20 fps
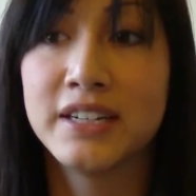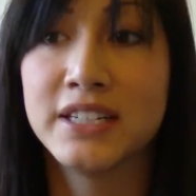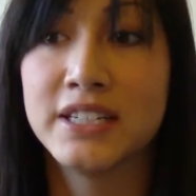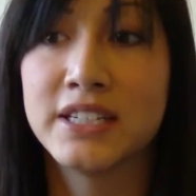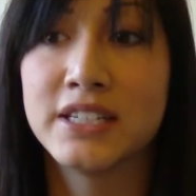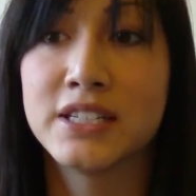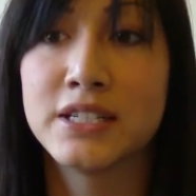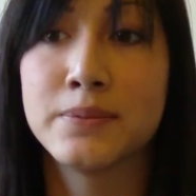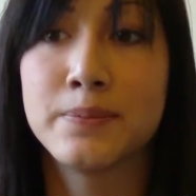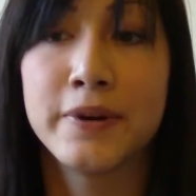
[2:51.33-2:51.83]

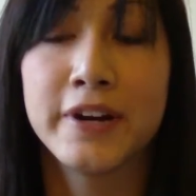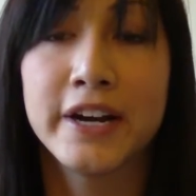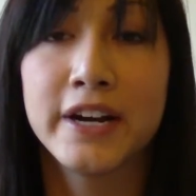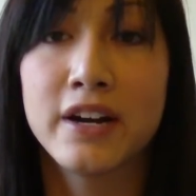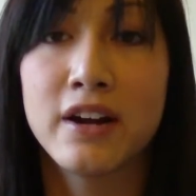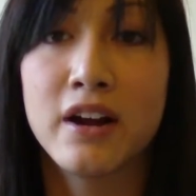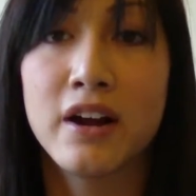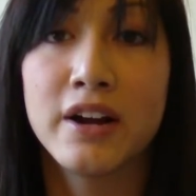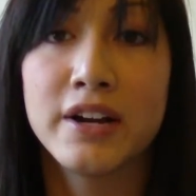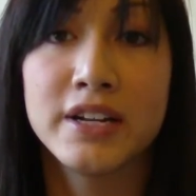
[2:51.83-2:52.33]
just spray it
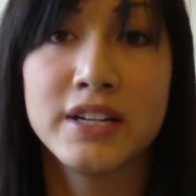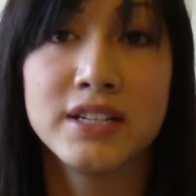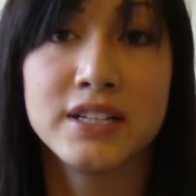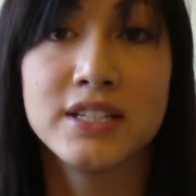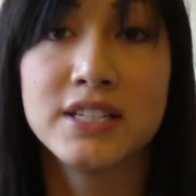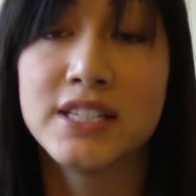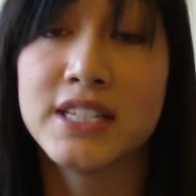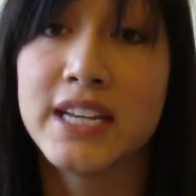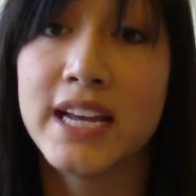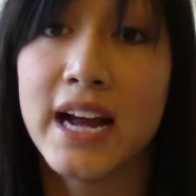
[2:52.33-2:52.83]
on and
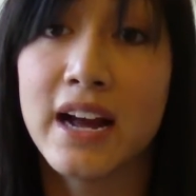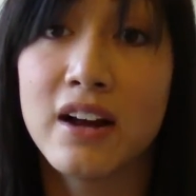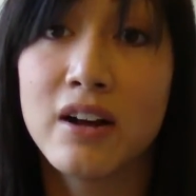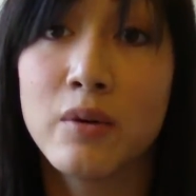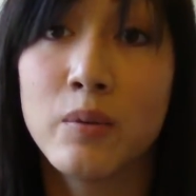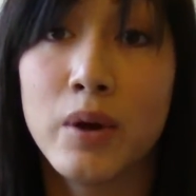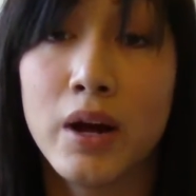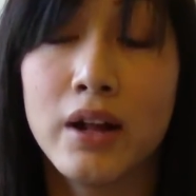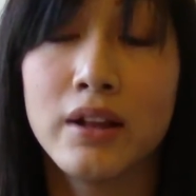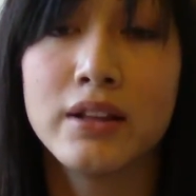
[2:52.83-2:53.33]
see how
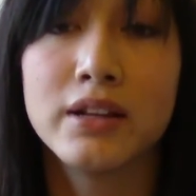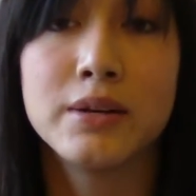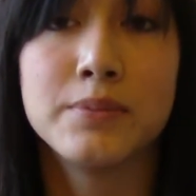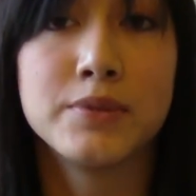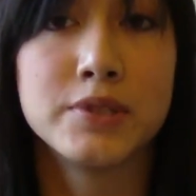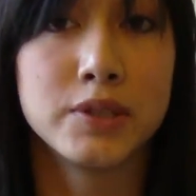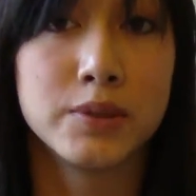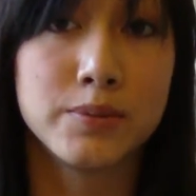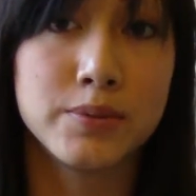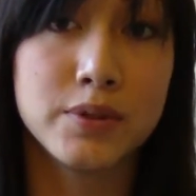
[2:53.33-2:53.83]
well it
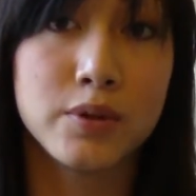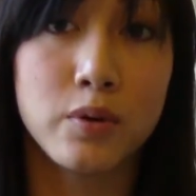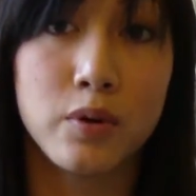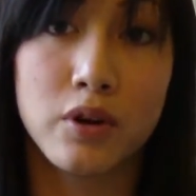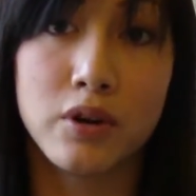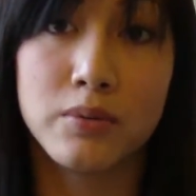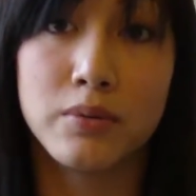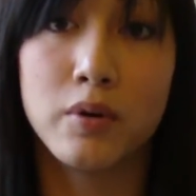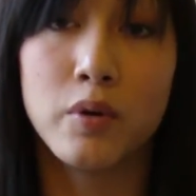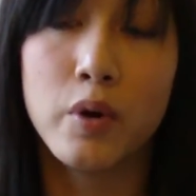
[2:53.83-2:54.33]
absorbs the
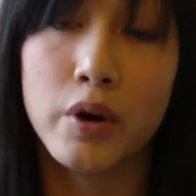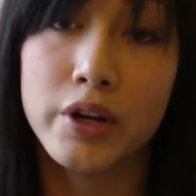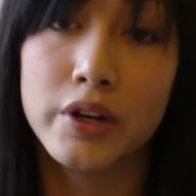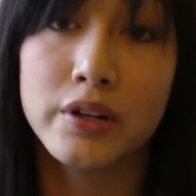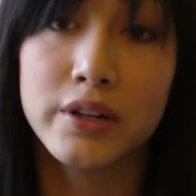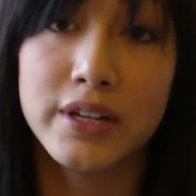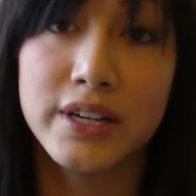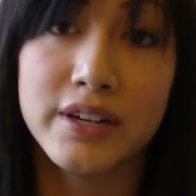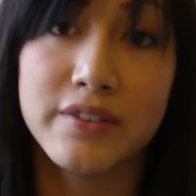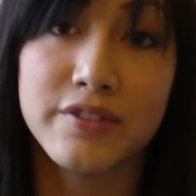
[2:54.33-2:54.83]
oil
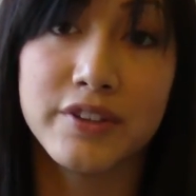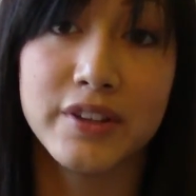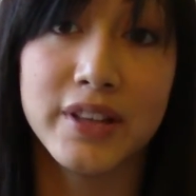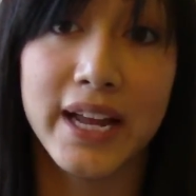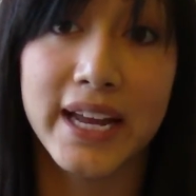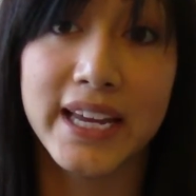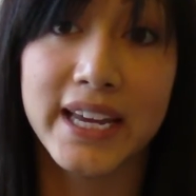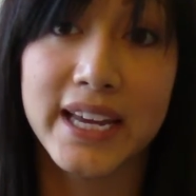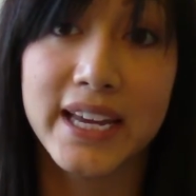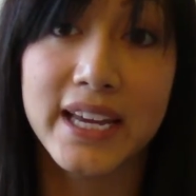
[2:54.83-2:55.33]
and if you
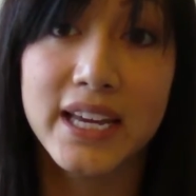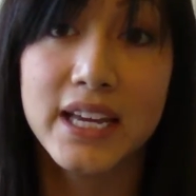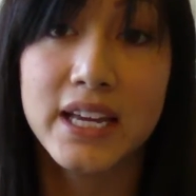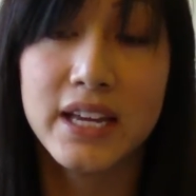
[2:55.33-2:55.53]
like it.